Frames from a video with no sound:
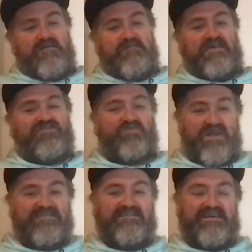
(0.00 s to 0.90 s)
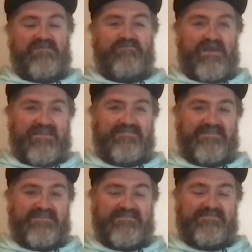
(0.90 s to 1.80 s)
made 29
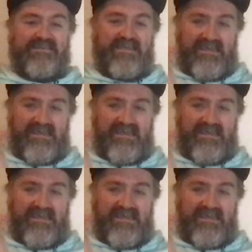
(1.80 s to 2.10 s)
passes